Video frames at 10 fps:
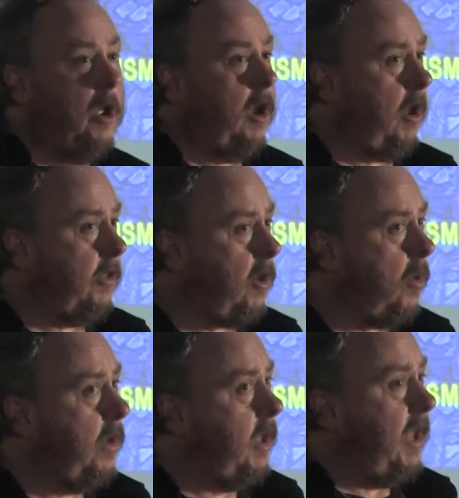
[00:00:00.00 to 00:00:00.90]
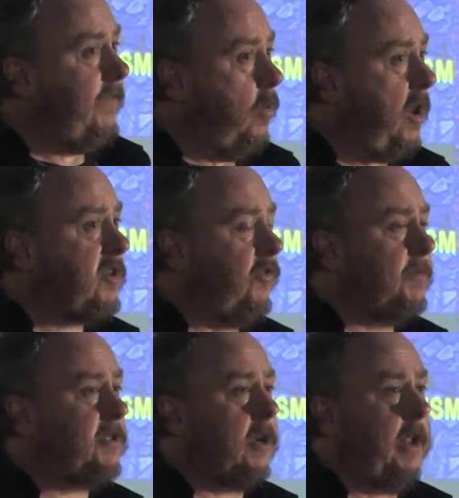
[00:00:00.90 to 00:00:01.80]
although if you watch films
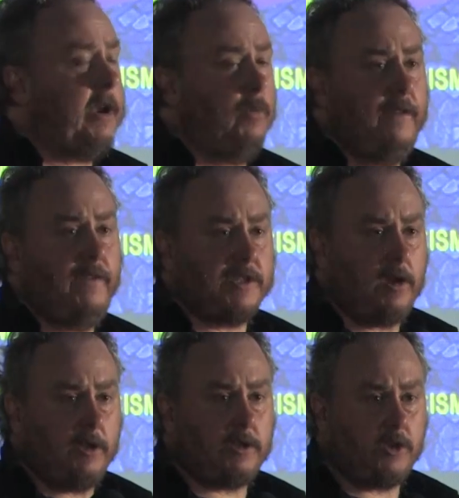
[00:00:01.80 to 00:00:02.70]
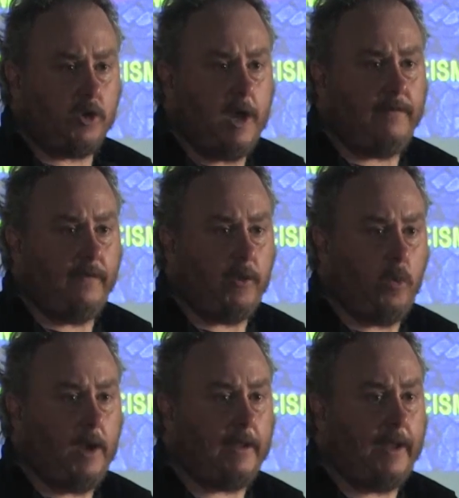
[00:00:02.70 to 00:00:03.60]
like Leni Riefenstahl's The Triumph of the
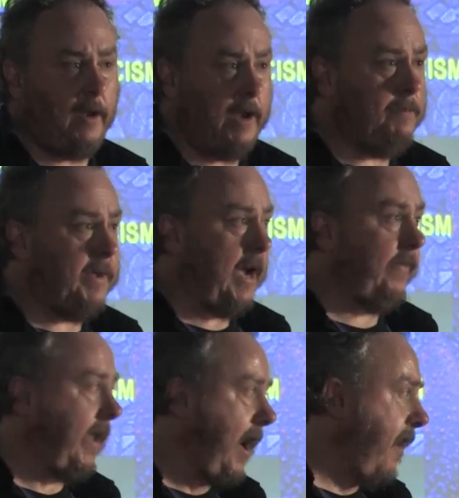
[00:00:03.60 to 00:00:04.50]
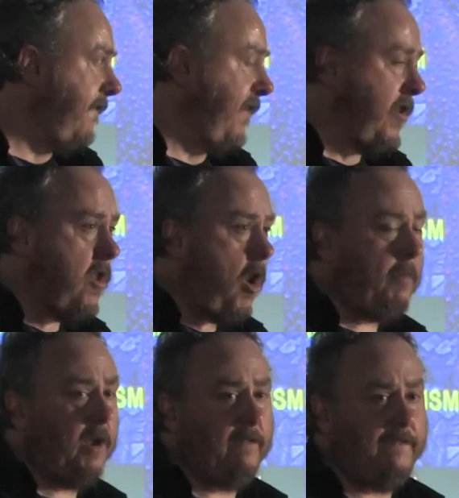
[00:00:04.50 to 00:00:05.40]
Will and Olympiad, they are
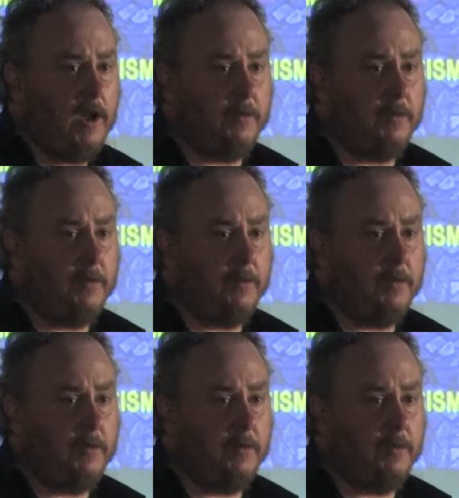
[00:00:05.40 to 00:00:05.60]
phenomenal films.